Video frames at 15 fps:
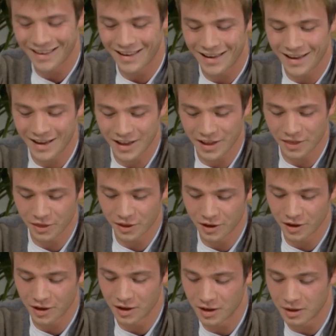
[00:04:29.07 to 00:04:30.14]
And
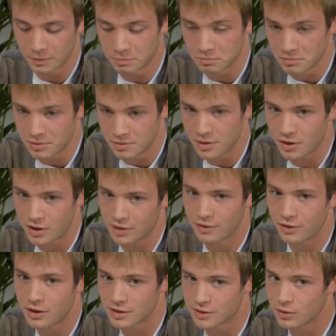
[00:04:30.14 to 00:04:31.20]

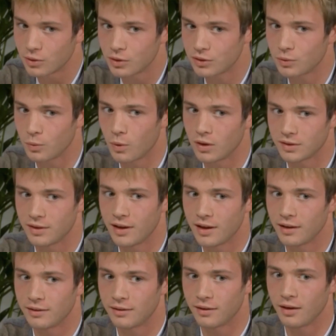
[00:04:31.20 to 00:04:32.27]
the result was
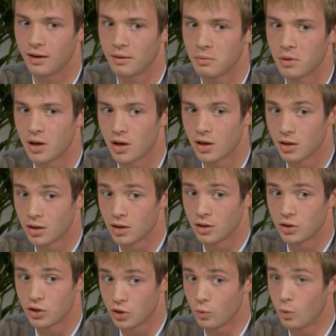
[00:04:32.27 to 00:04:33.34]
that
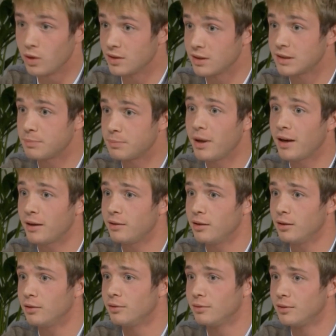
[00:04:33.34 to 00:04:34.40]
she was
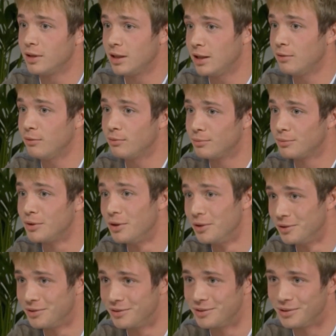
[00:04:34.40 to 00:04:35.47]
expecting him
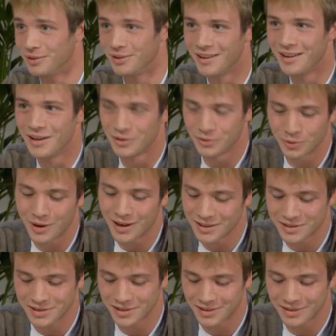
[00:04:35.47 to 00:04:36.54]
to
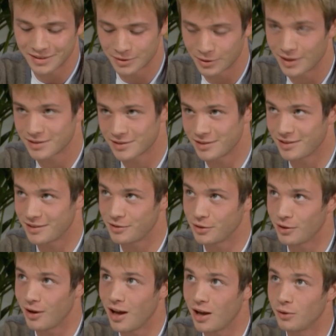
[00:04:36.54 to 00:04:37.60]
ask her to
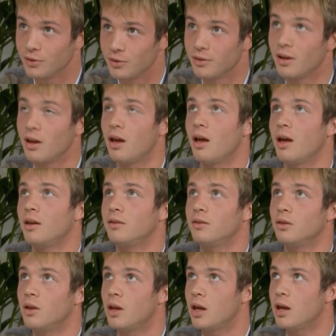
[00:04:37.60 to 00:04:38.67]
go out. And
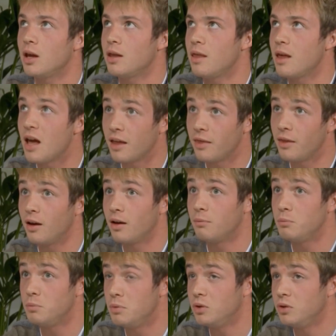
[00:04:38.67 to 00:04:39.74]
so they had a
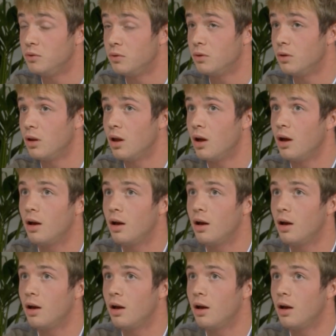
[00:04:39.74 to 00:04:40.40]
beautiful